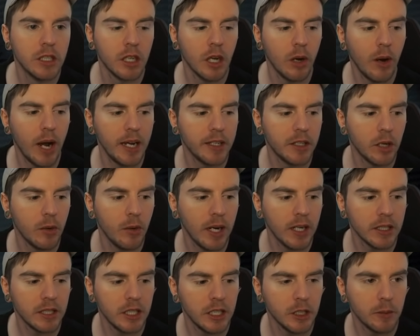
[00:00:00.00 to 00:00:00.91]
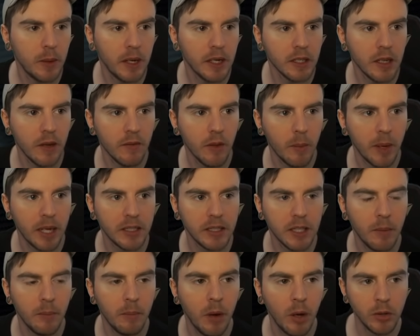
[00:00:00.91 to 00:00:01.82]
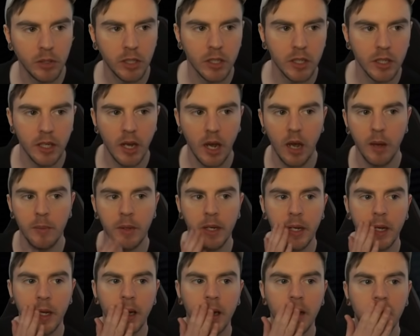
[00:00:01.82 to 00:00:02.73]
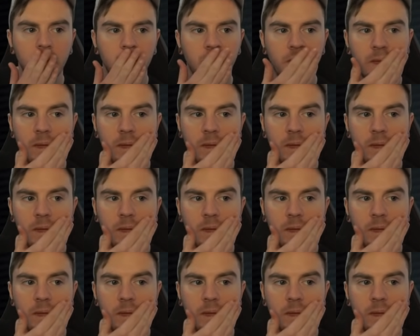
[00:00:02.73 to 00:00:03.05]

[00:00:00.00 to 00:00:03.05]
So I do actually expect to have the best hand most of the time here.